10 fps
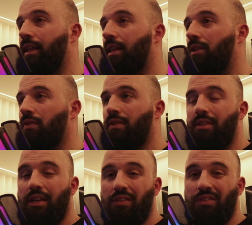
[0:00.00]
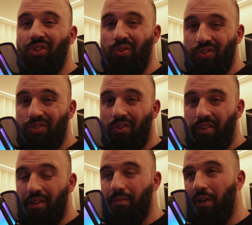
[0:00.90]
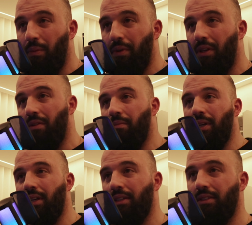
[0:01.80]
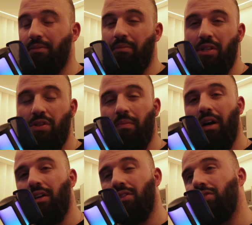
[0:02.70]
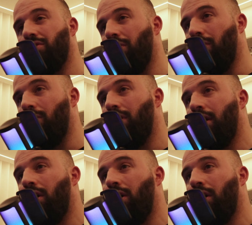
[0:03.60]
they don't tell the whole story, in my opinion, because benchmarks show